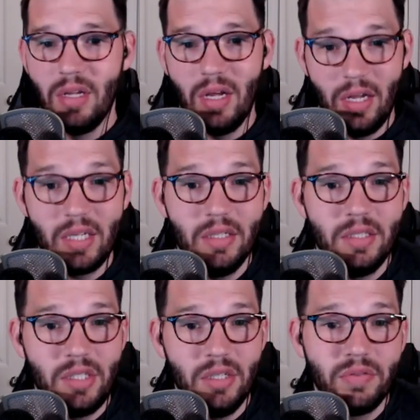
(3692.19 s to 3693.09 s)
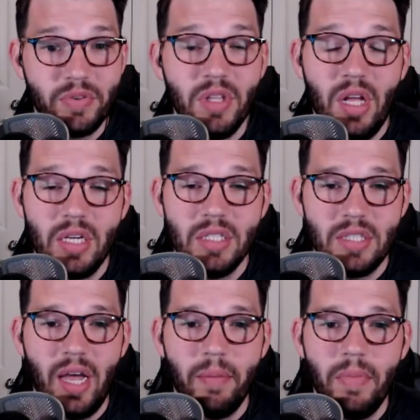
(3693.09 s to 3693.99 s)
Achilles heel for the longest
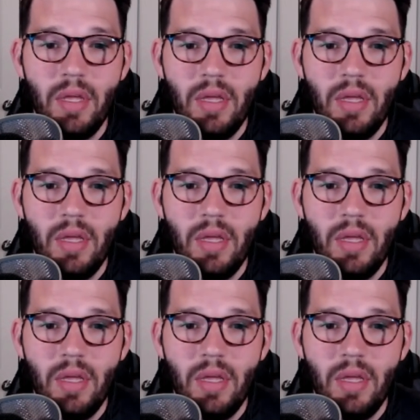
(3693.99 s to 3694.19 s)
time.